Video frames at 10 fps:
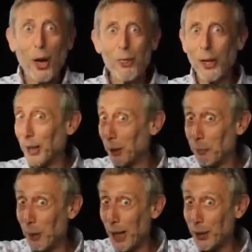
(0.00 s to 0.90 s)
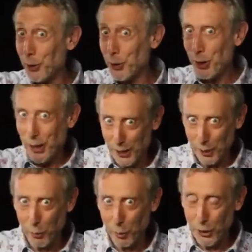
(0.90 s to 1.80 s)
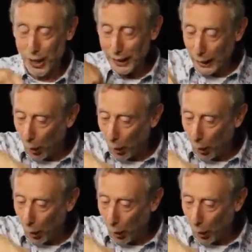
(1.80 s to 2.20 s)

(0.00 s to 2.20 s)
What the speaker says: the little brush in the water,